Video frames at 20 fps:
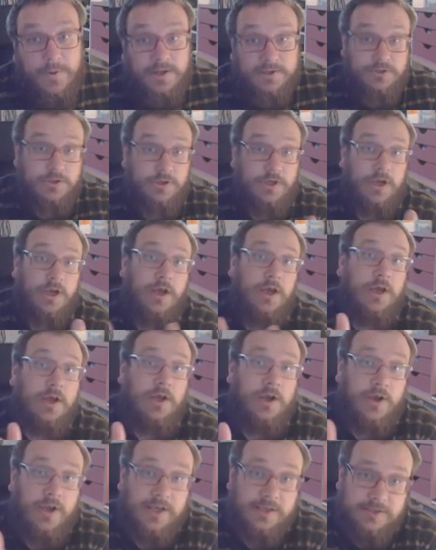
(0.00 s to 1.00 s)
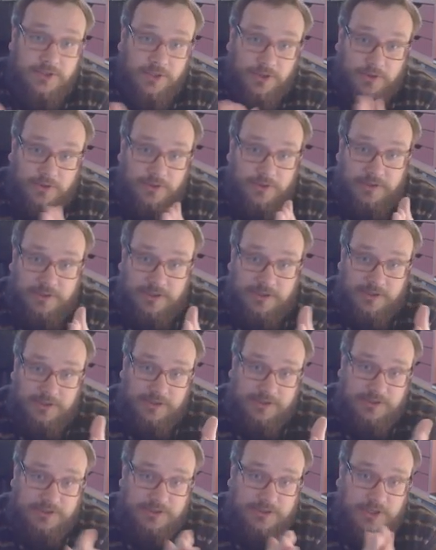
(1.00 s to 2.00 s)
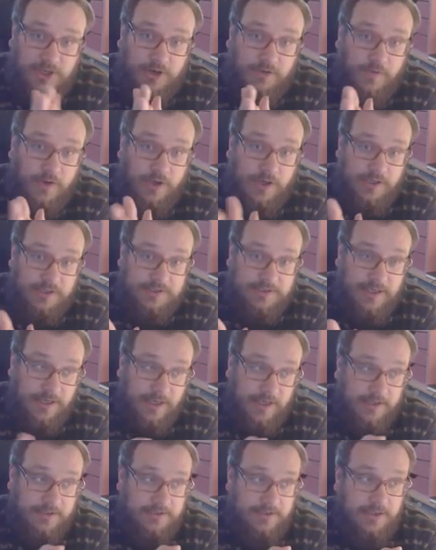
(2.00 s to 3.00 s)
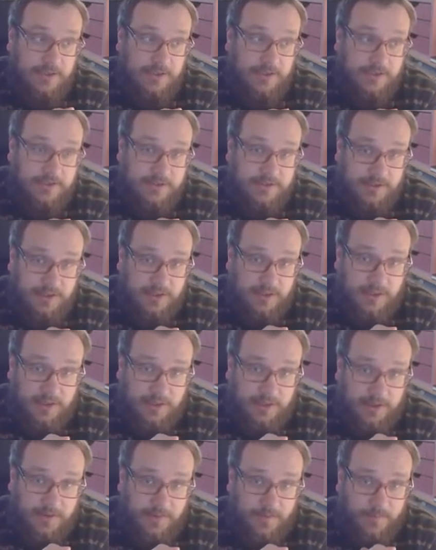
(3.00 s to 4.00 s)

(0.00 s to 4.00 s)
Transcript: Okay, so this is kind of early days, and I